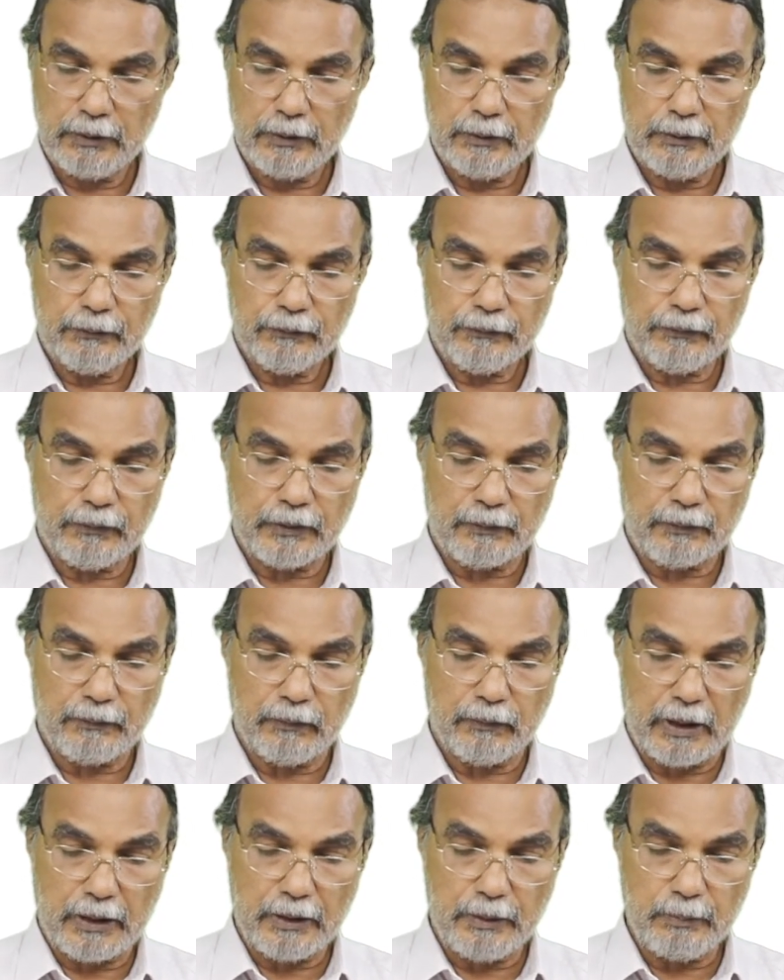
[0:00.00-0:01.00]
For
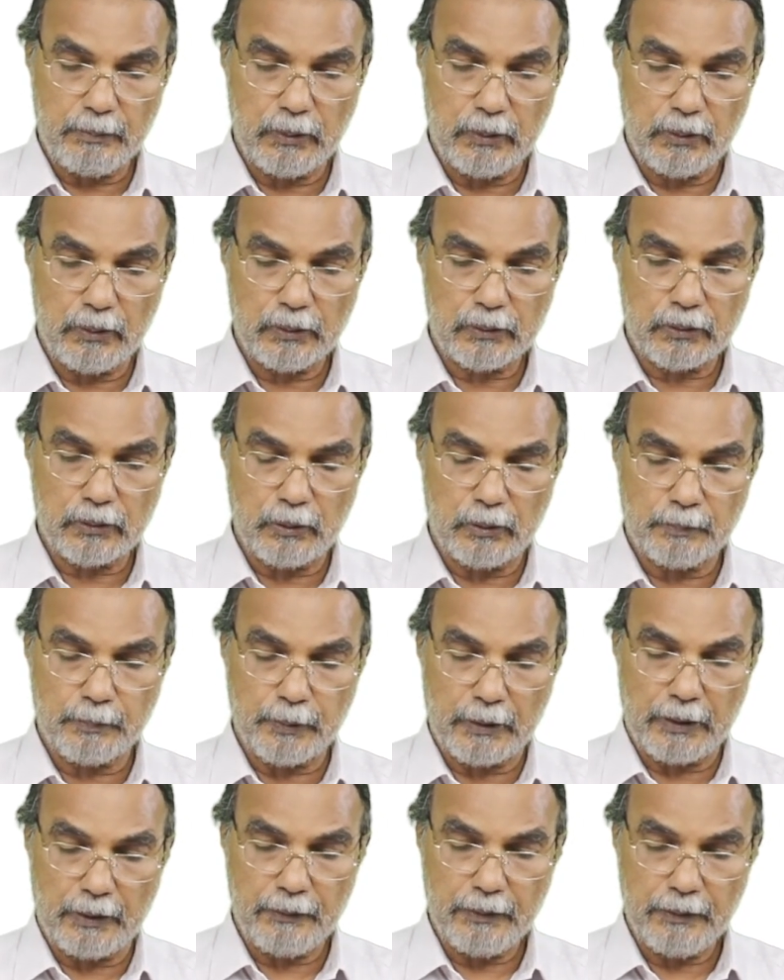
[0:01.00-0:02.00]
1 mole
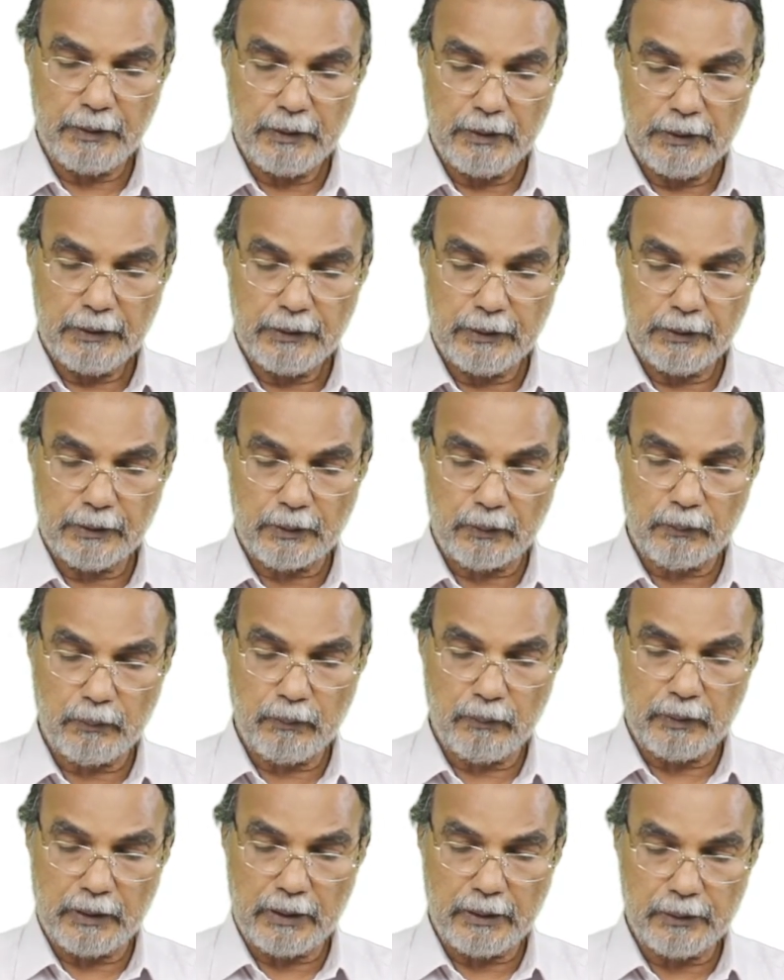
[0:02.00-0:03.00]
compound, you
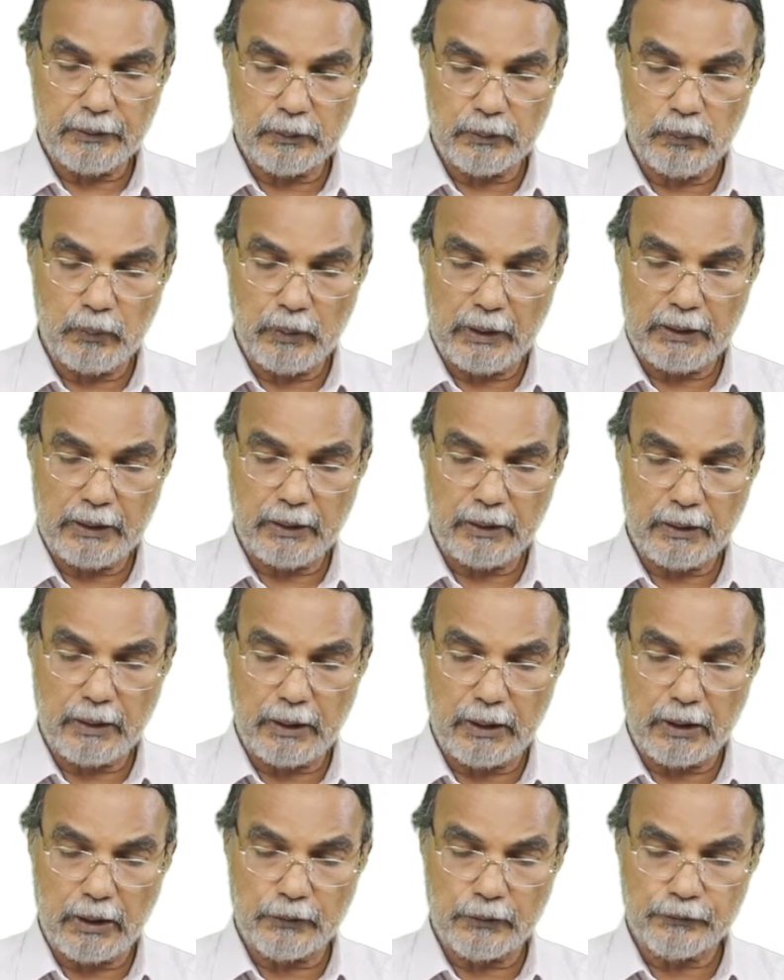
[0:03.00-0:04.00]
require 2 and a
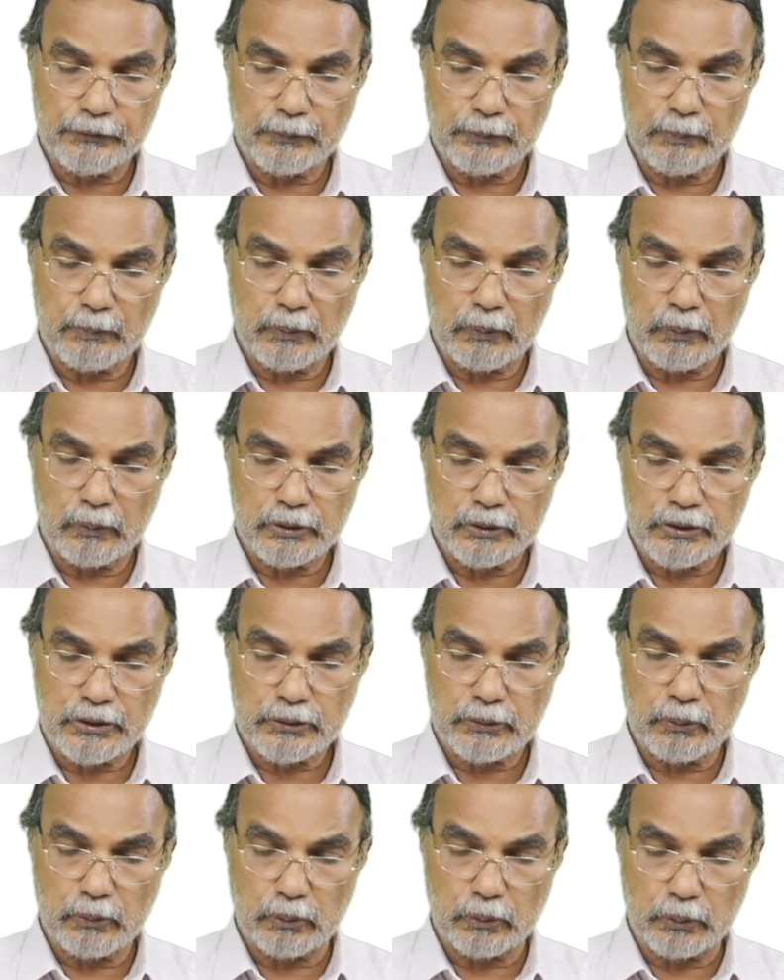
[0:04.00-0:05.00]
half moles
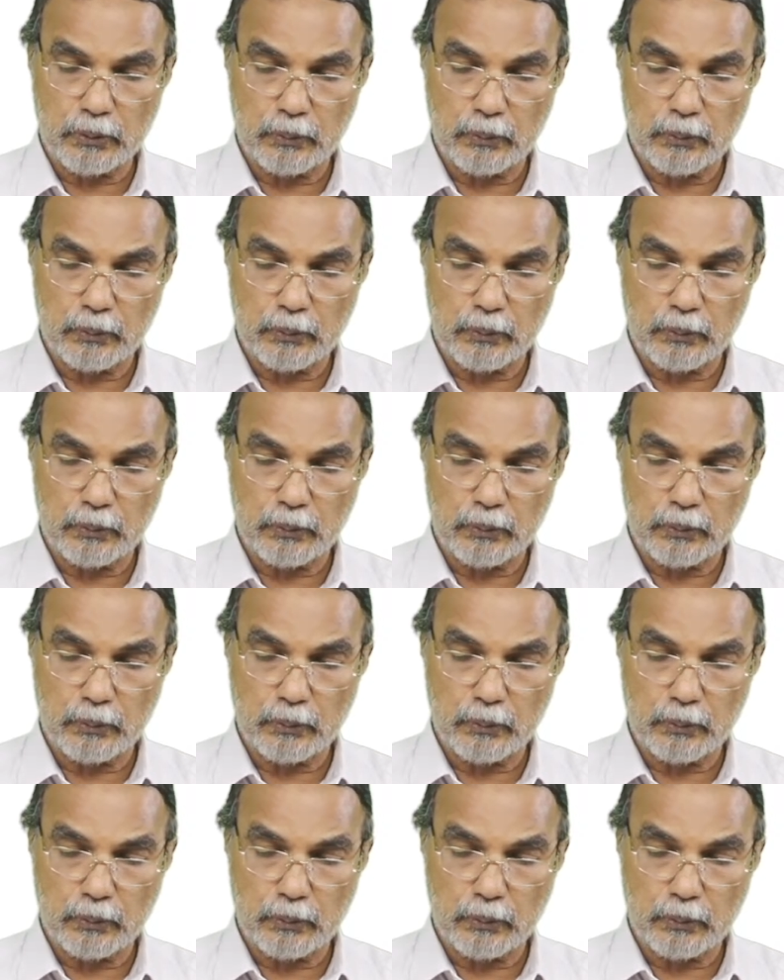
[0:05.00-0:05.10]
O2.